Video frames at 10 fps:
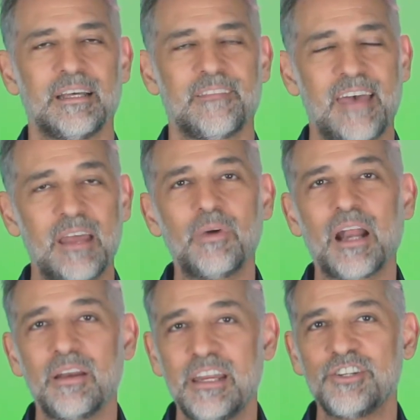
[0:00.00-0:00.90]
Then what
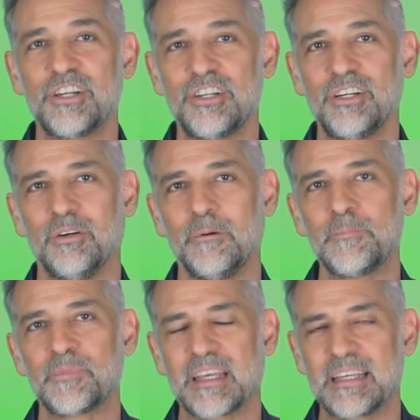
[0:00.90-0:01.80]
I need you to do
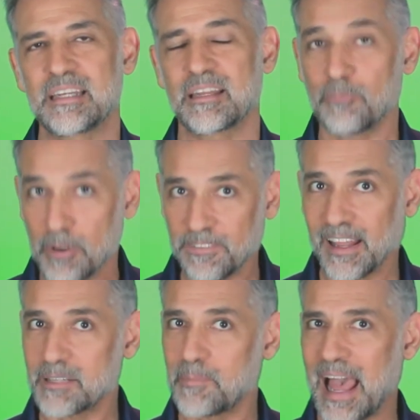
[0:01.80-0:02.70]
is to
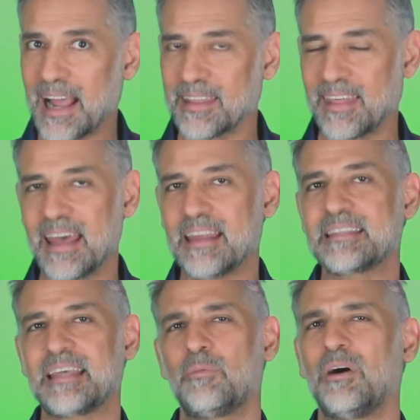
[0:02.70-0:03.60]
reflect back then and
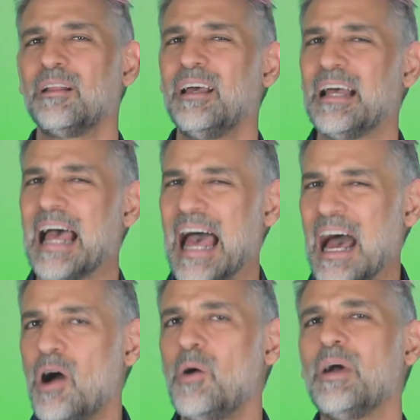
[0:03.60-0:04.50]
say, well,
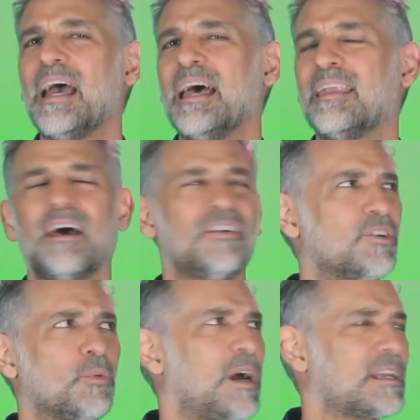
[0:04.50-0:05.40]
how and
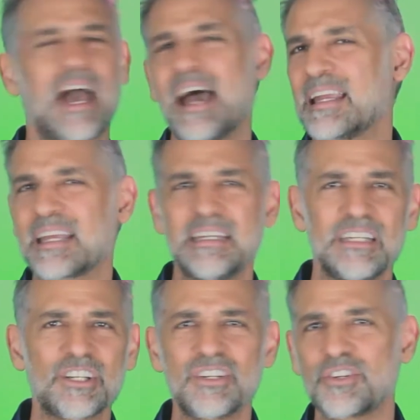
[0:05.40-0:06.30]
under what kind of
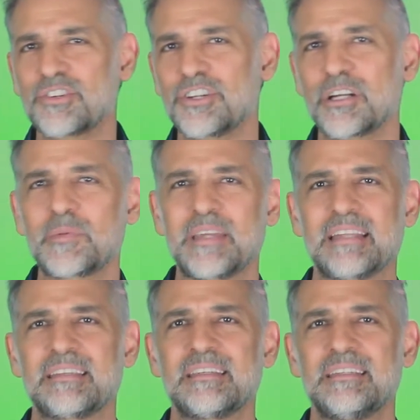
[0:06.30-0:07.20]
conditions or
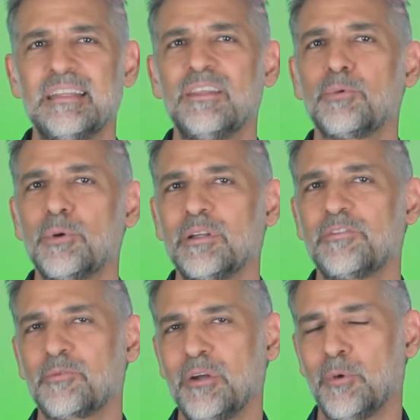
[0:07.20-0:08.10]
circumstances did the rule of
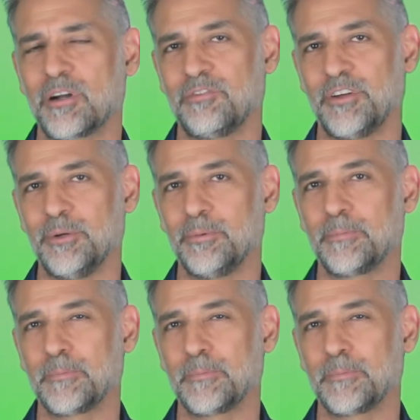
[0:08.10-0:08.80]
three work for you?